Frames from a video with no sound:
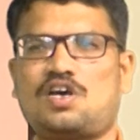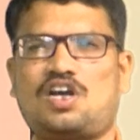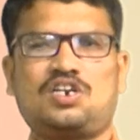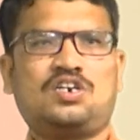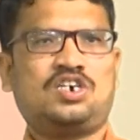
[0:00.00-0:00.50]

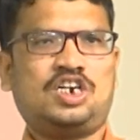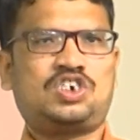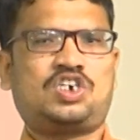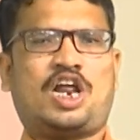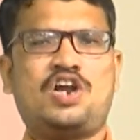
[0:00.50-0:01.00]
or let's
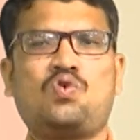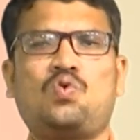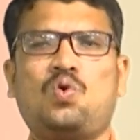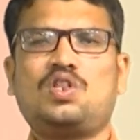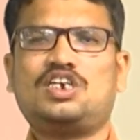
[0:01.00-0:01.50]
try to
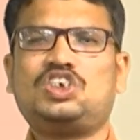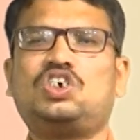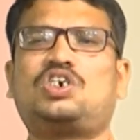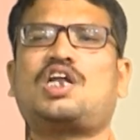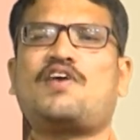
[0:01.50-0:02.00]
know the
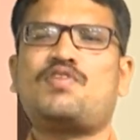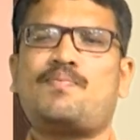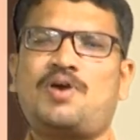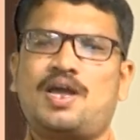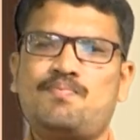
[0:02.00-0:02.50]
gist of the
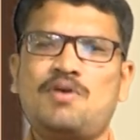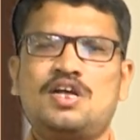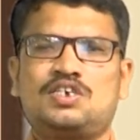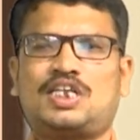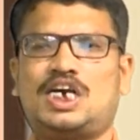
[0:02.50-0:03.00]
poem
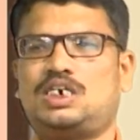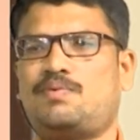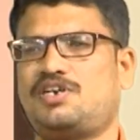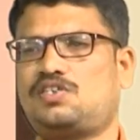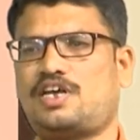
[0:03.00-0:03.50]
stanza
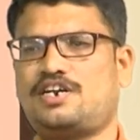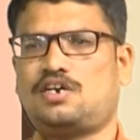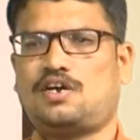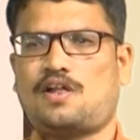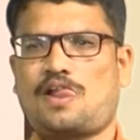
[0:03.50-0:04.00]
by
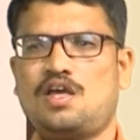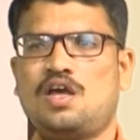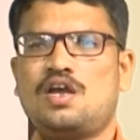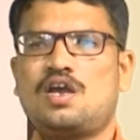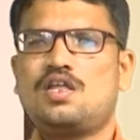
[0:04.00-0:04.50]
stanza.
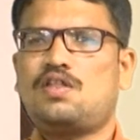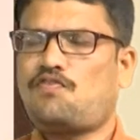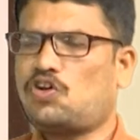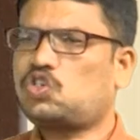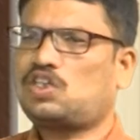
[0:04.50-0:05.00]
In the
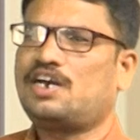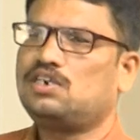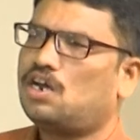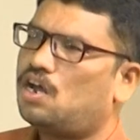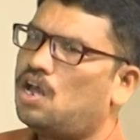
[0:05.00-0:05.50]
first
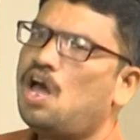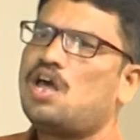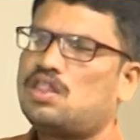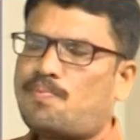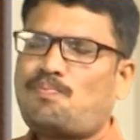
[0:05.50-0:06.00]
stanza,
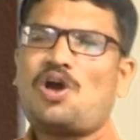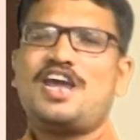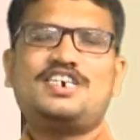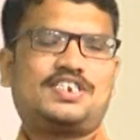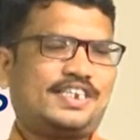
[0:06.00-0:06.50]
the
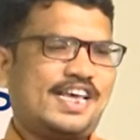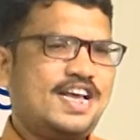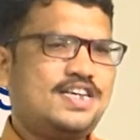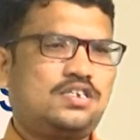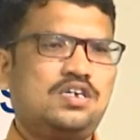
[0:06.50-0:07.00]
poet
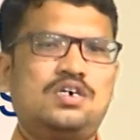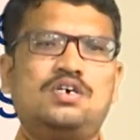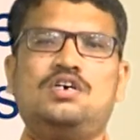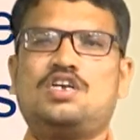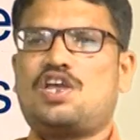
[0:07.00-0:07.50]
says,
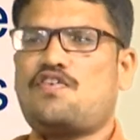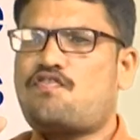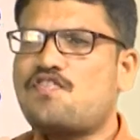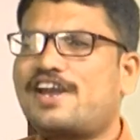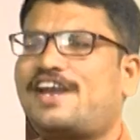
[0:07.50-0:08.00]
if
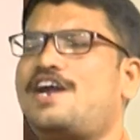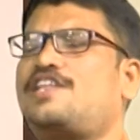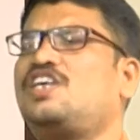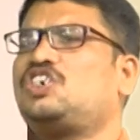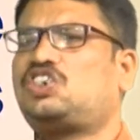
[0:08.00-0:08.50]
we get
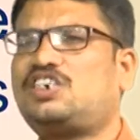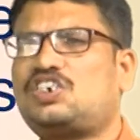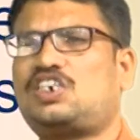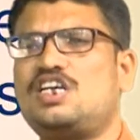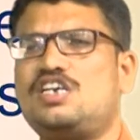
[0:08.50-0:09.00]
the
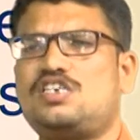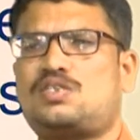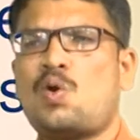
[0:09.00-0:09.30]
justice